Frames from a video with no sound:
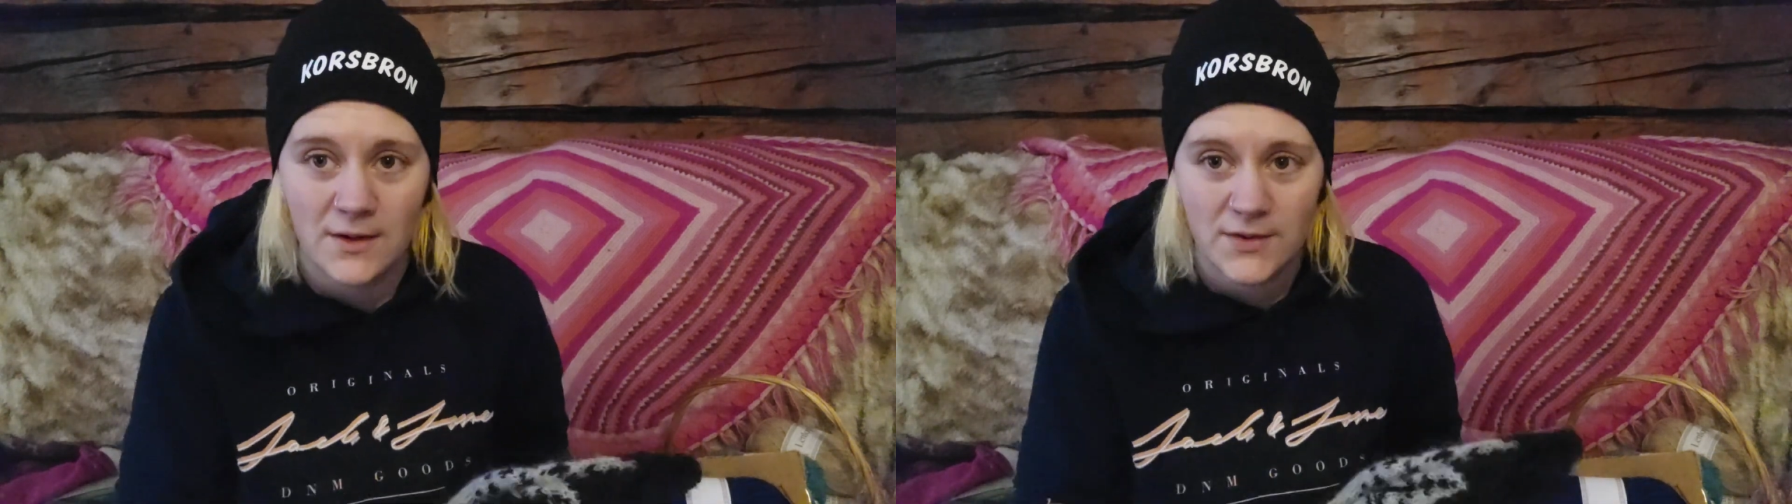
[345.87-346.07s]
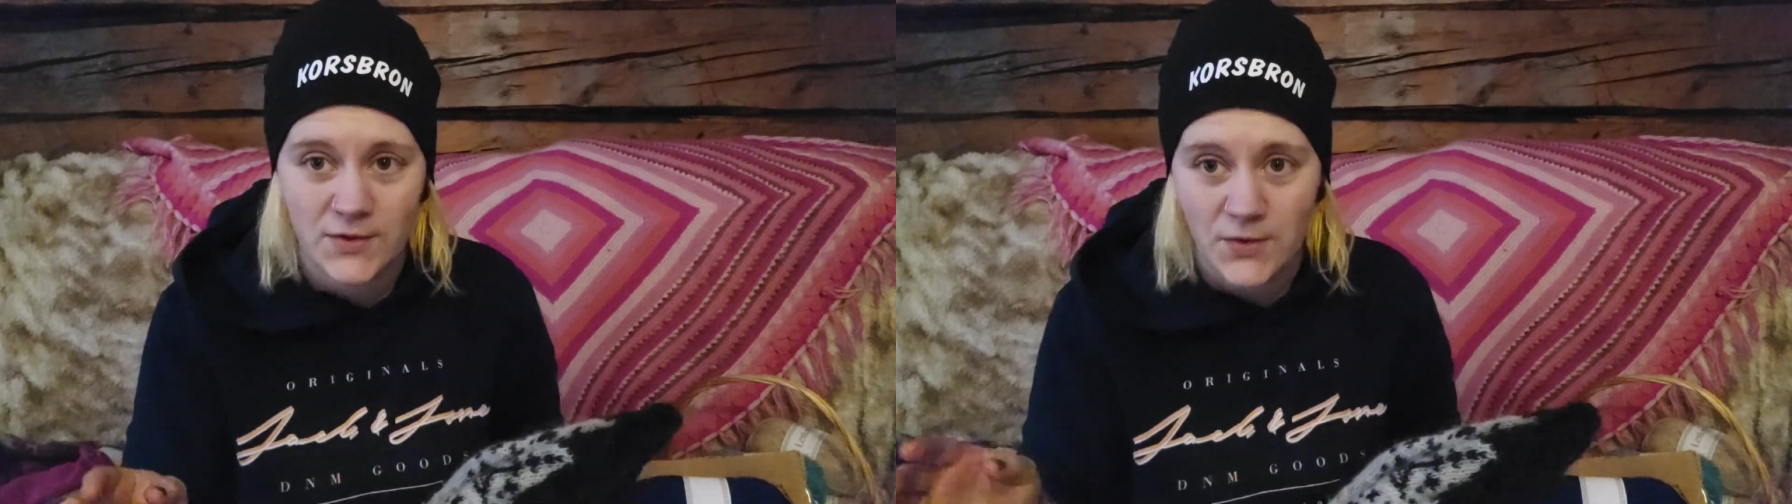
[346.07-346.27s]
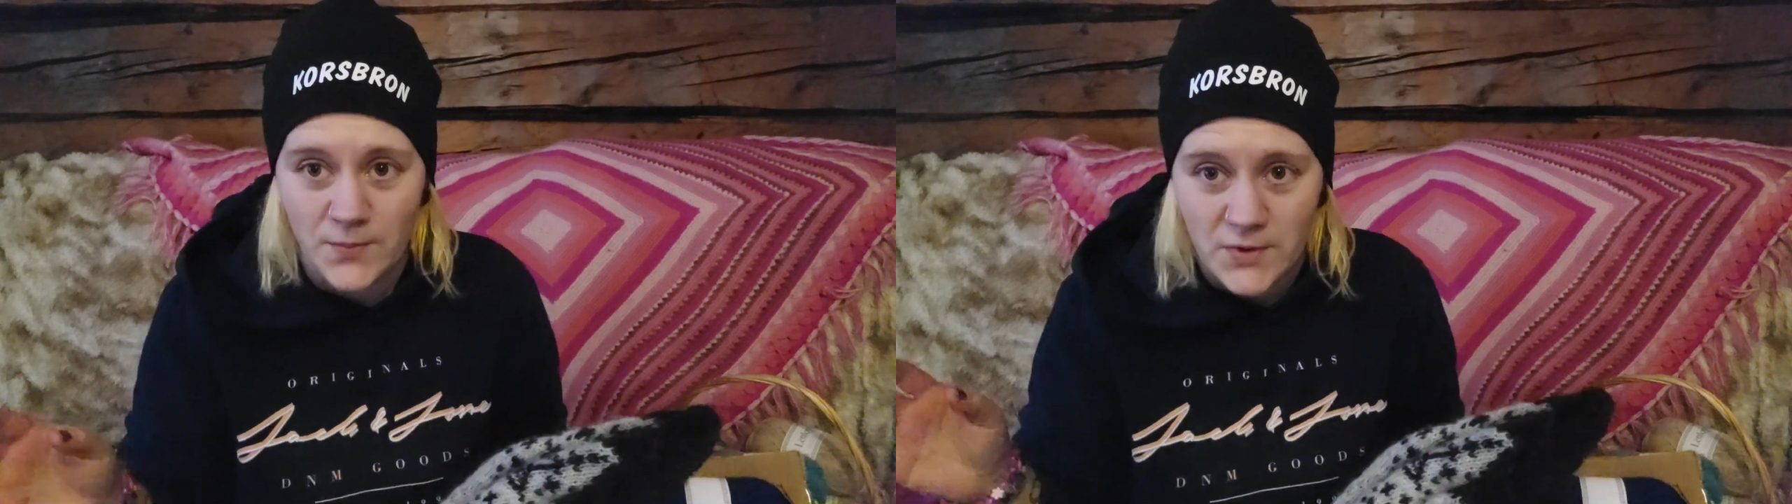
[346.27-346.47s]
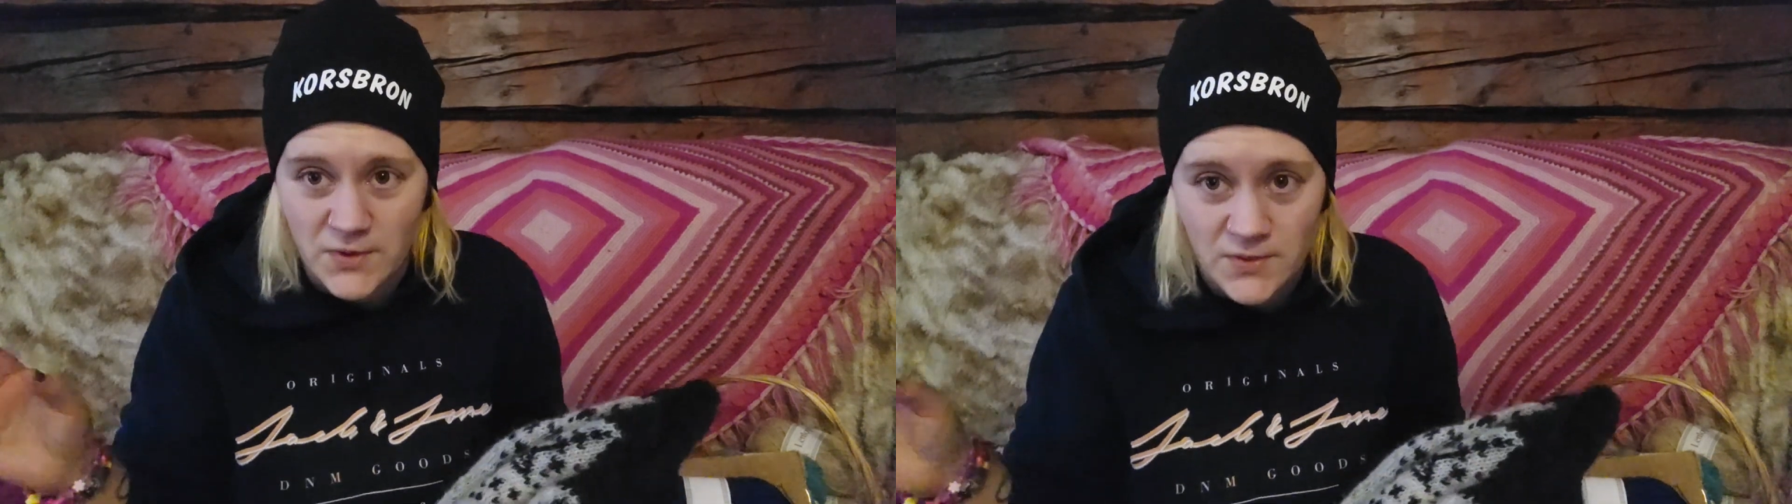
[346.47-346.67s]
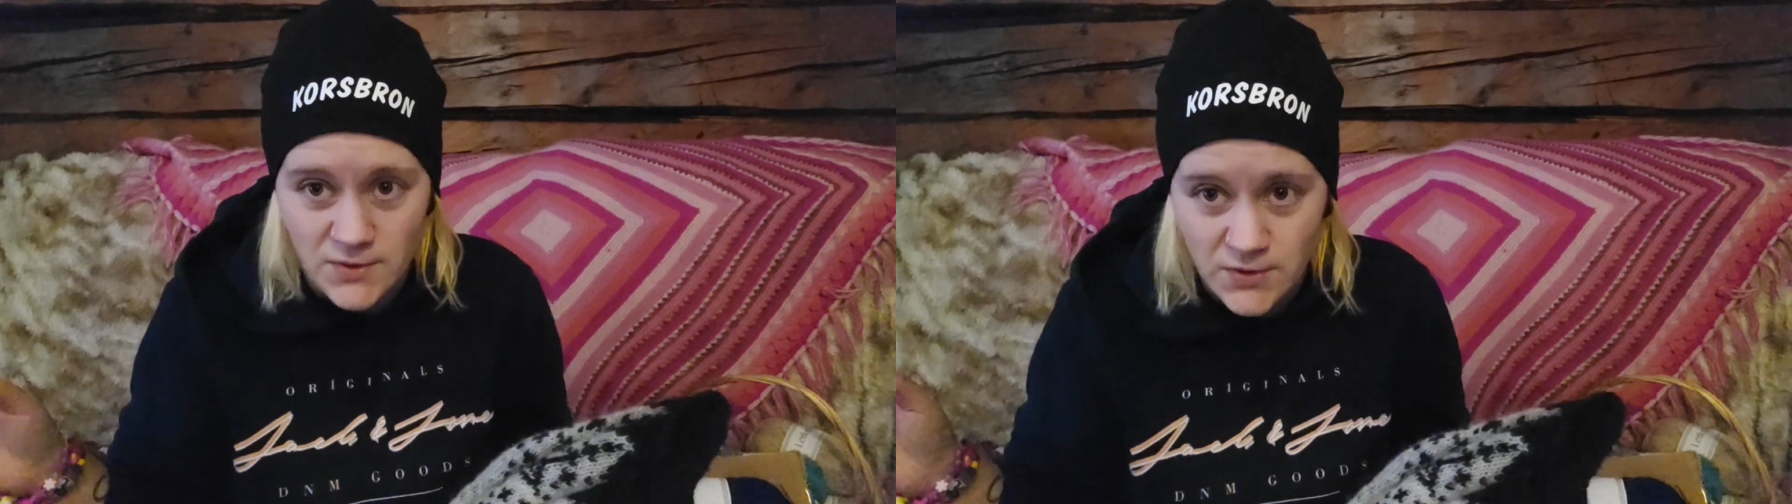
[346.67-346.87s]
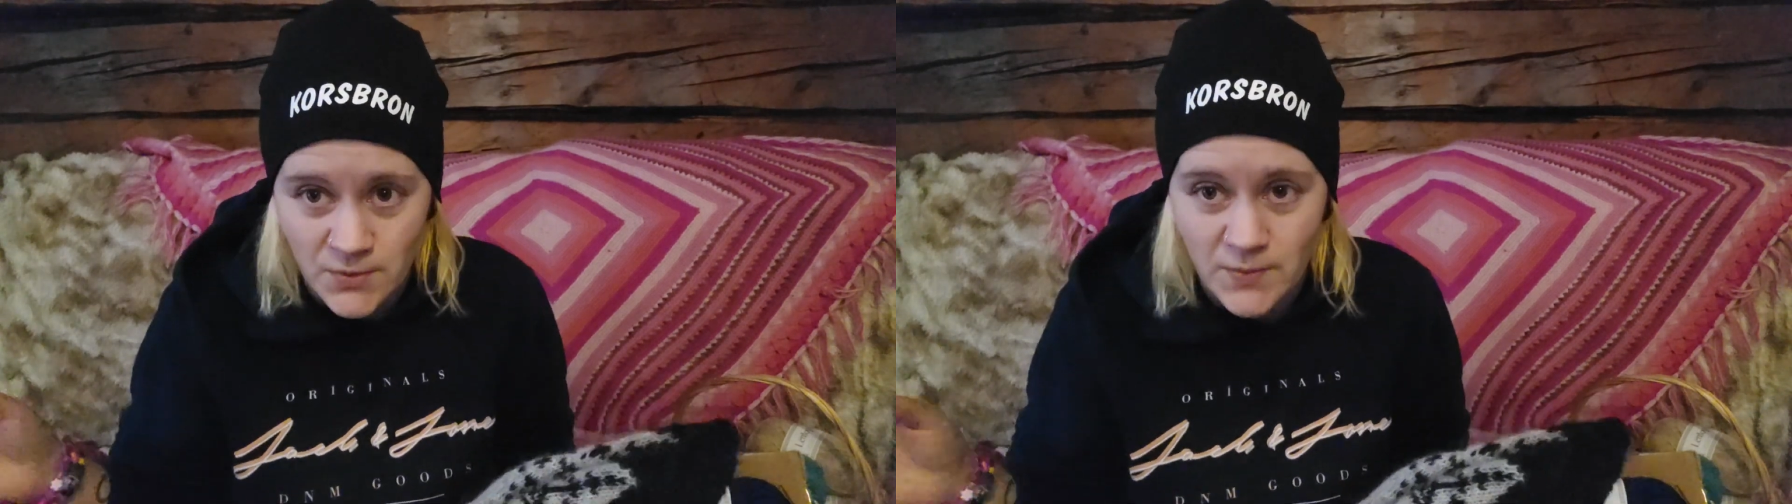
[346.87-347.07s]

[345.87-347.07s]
a super new